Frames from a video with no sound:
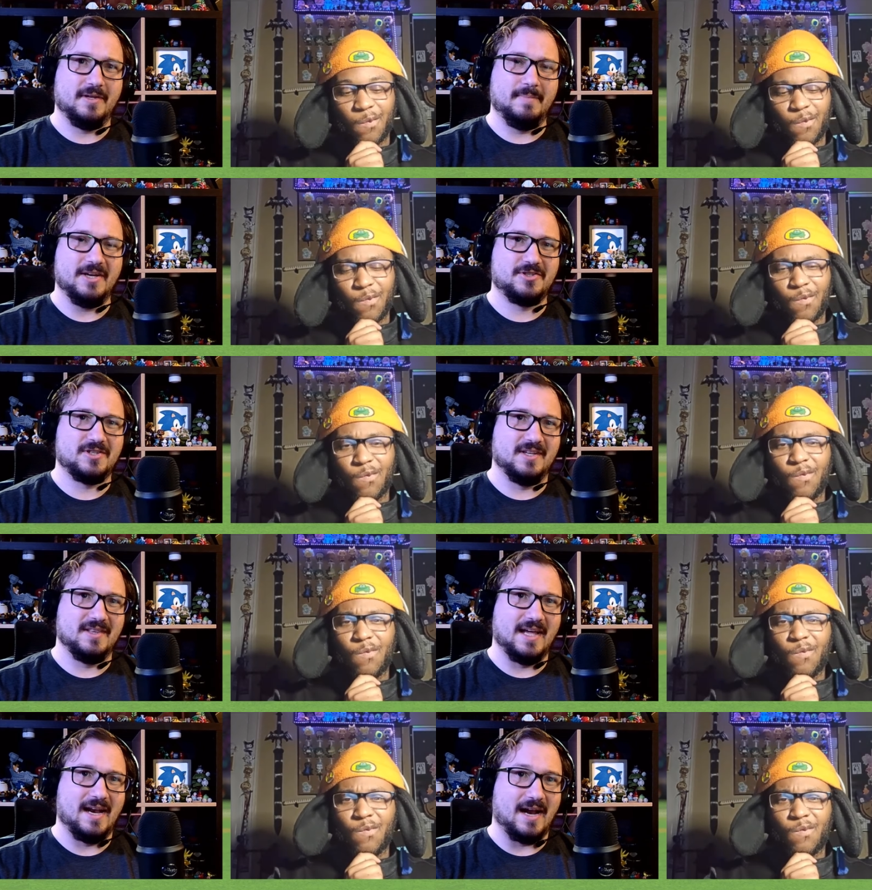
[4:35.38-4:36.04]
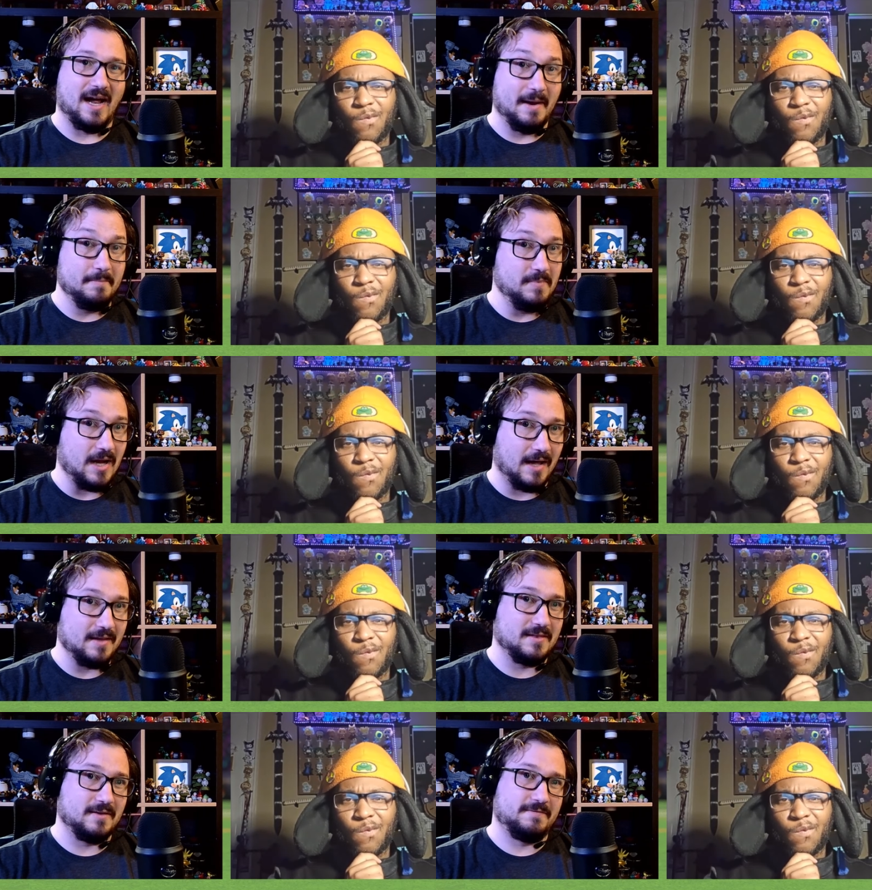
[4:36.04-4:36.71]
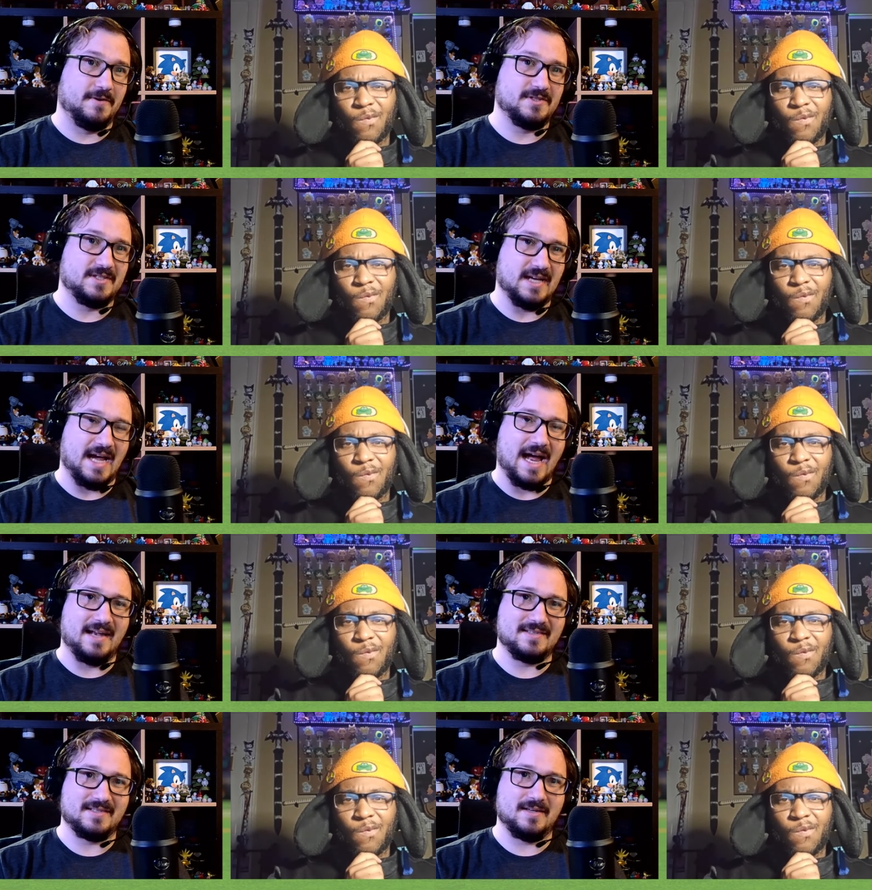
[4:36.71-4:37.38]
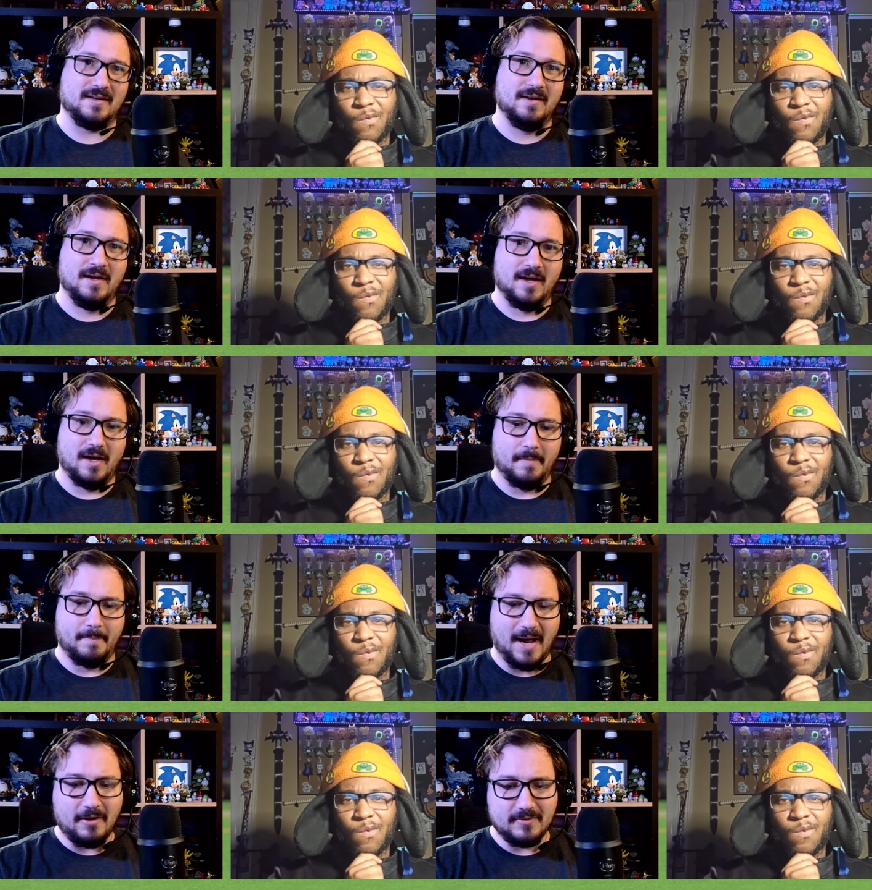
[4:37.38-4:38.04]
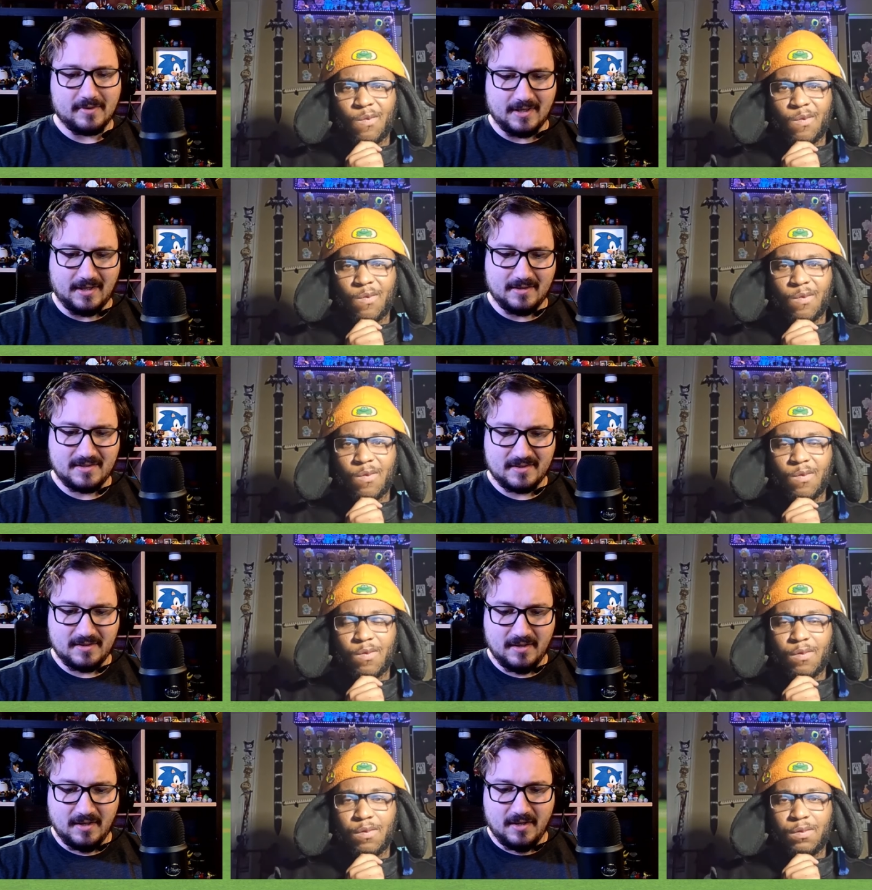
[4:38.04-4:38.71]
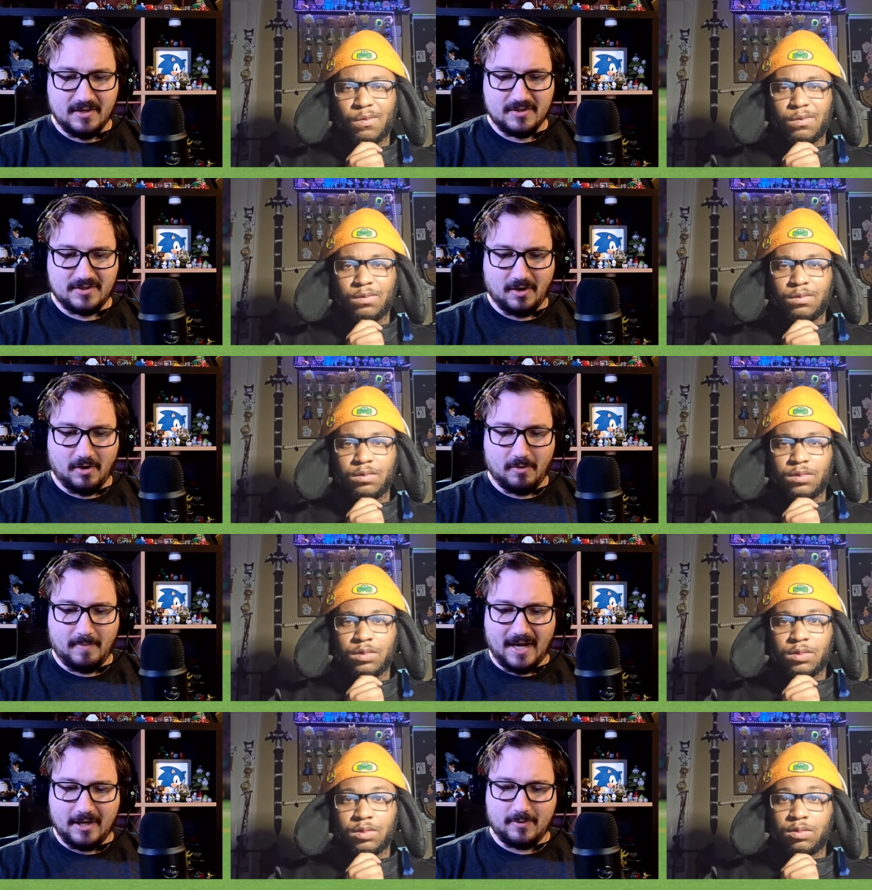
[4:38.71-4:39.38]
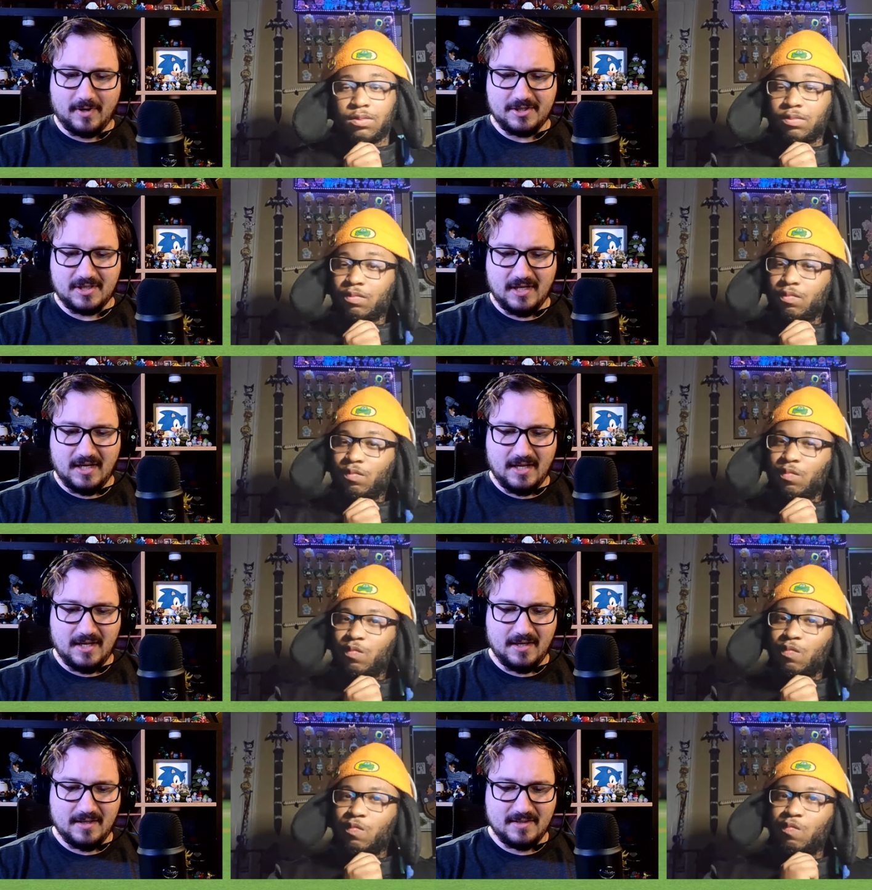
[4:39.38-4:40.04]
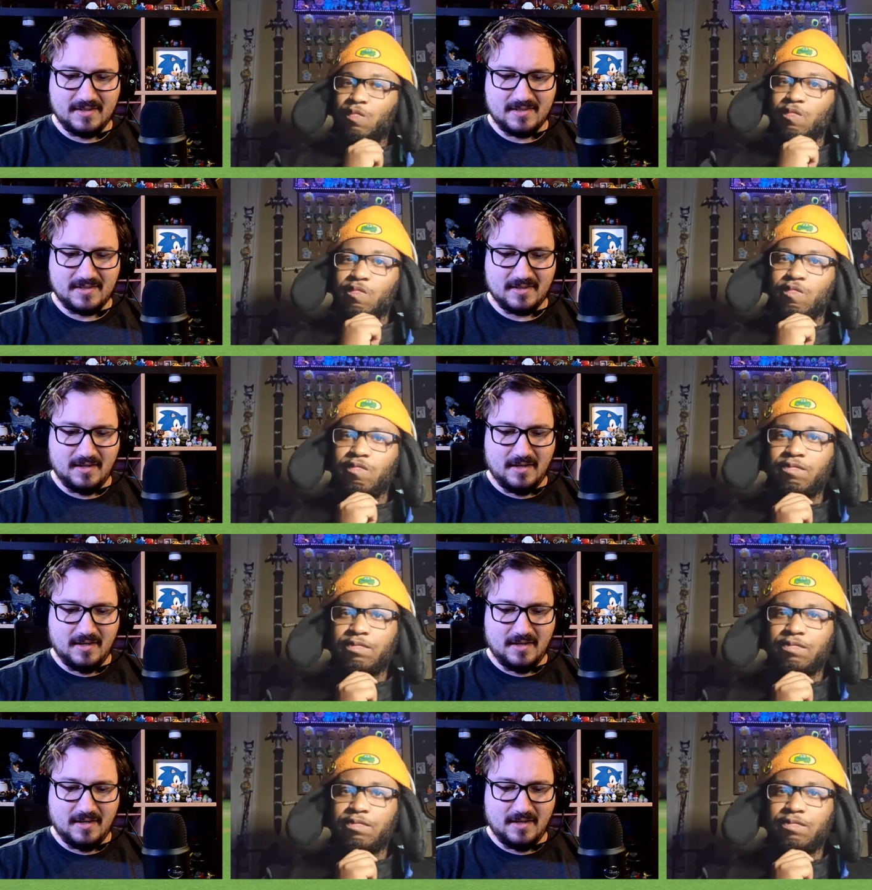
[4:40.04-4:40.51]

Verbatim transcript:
Speaker 1: mentioned that I'm not the first to ask about these. So my question is,